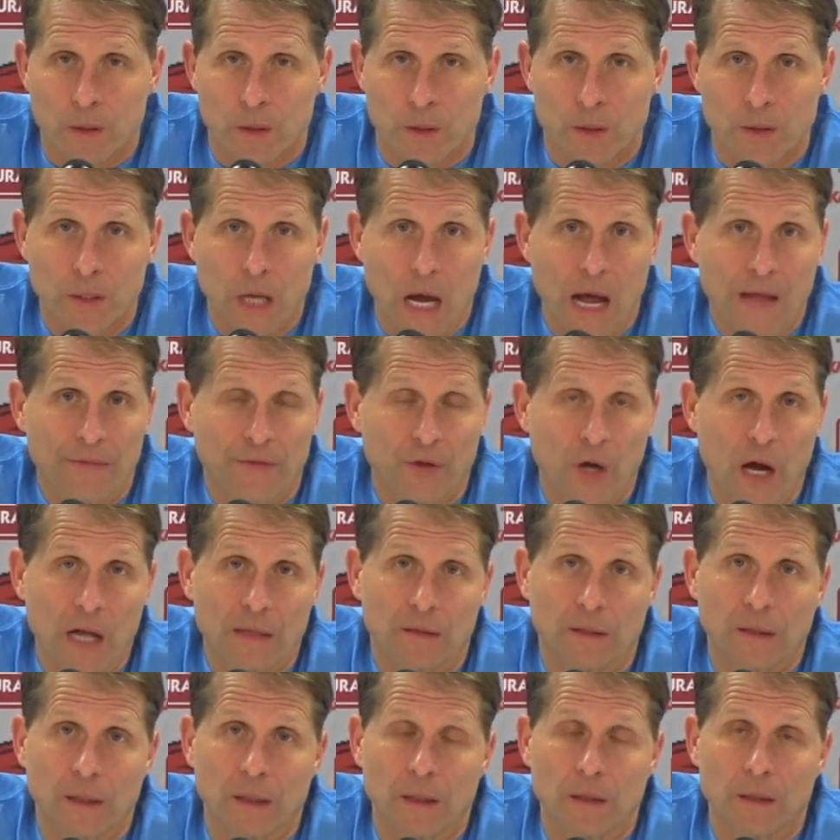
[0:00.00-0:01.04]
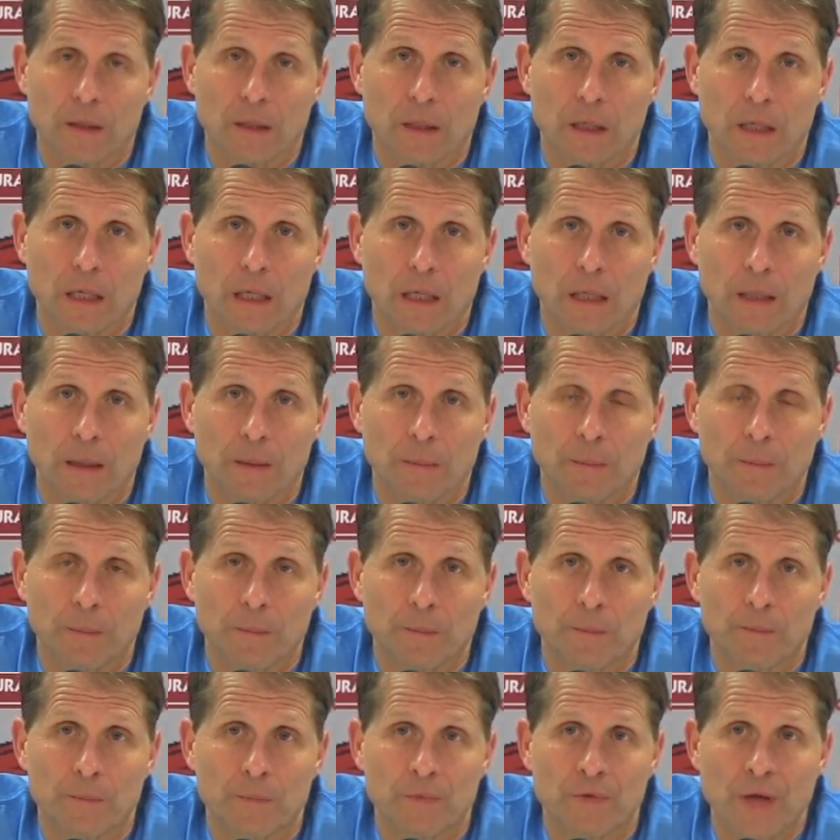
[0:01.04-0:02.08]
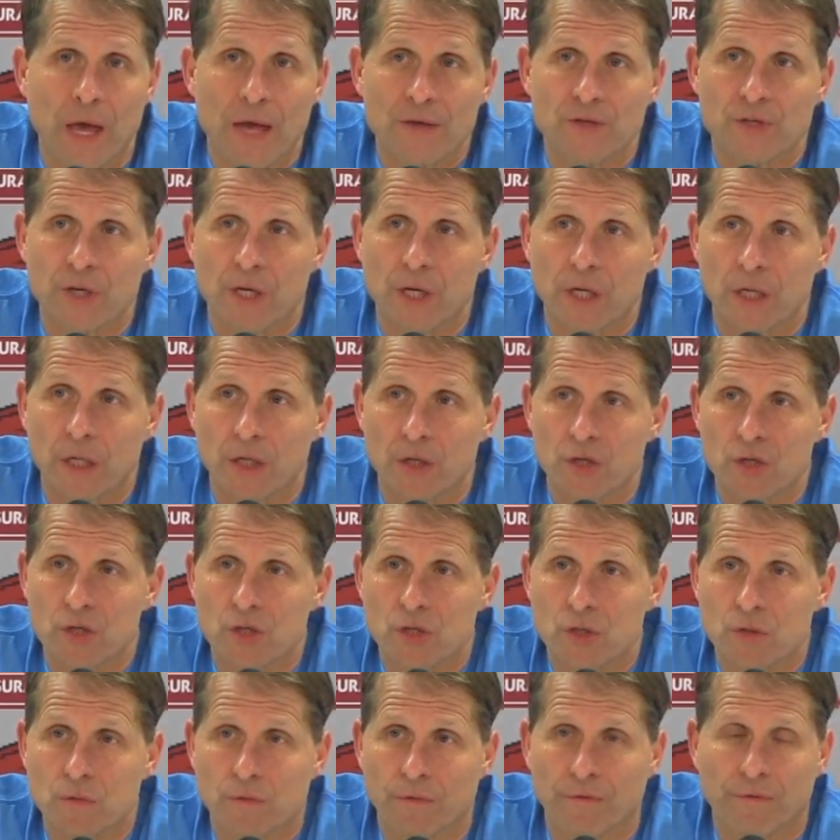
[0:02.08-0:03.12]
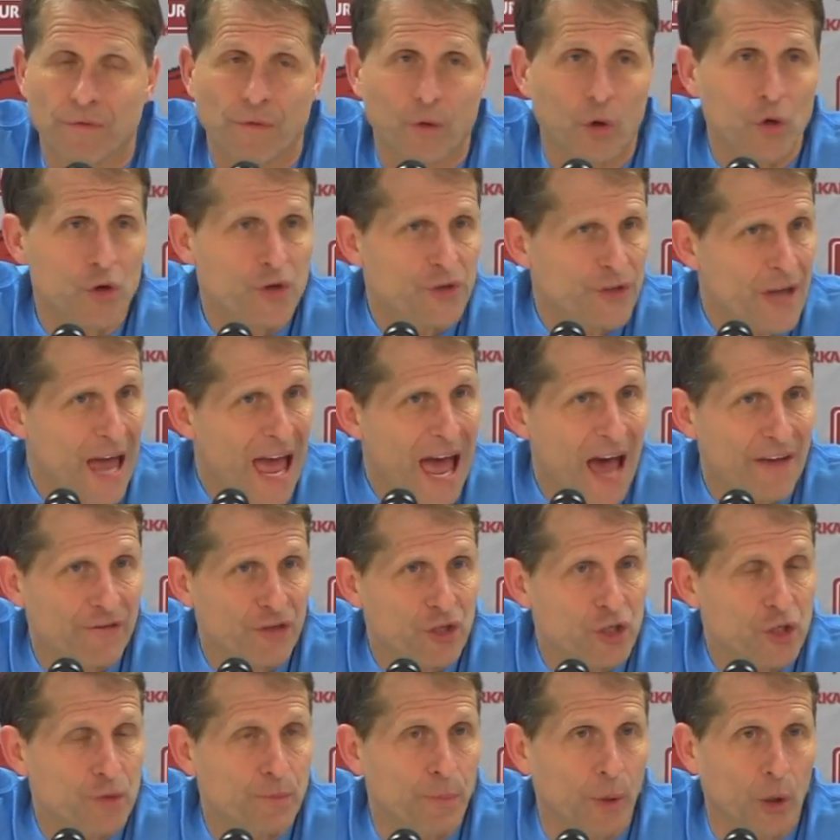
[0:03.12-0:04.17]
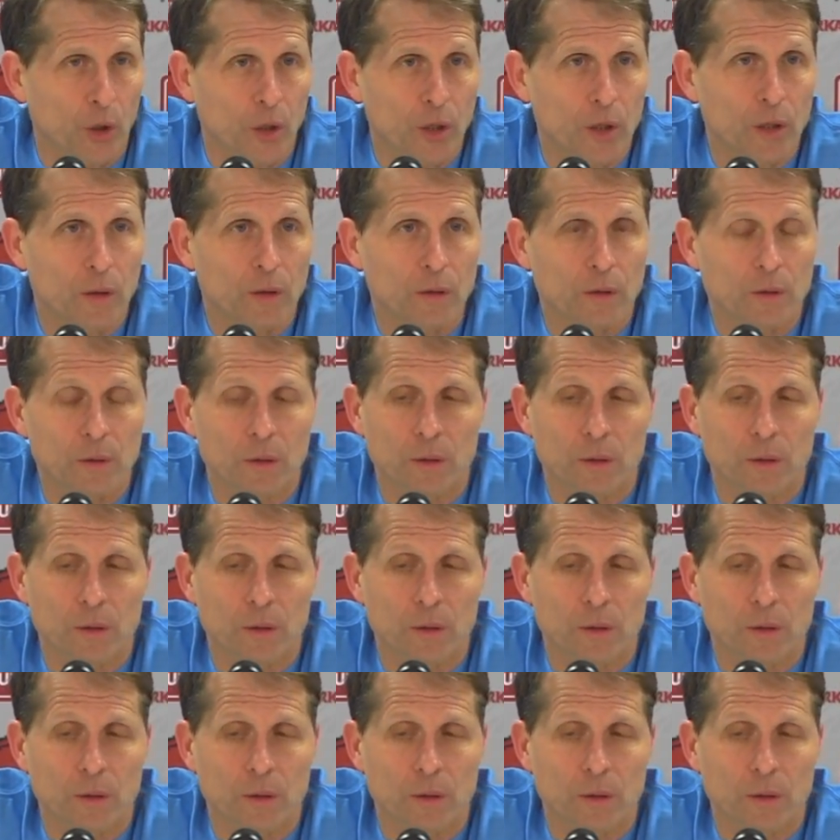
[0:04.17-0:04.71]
Yeah, I thought that Desi's first half spurt